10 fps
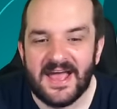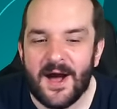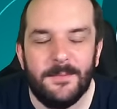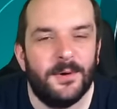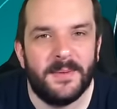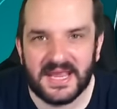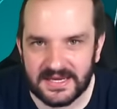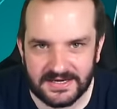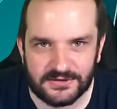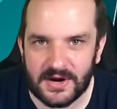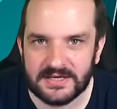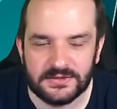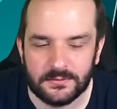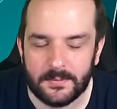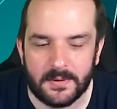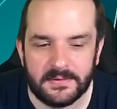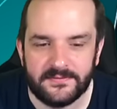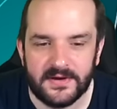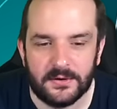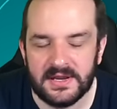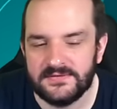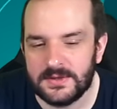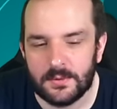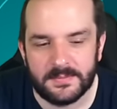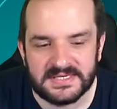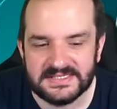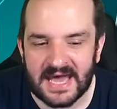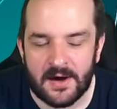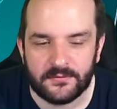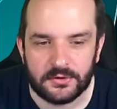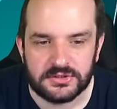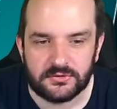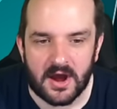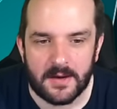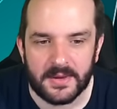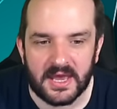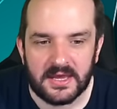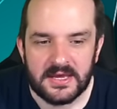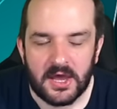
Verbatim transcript: I'm not making any transfers with my midfield. If someone misses out, I've got Sarabia.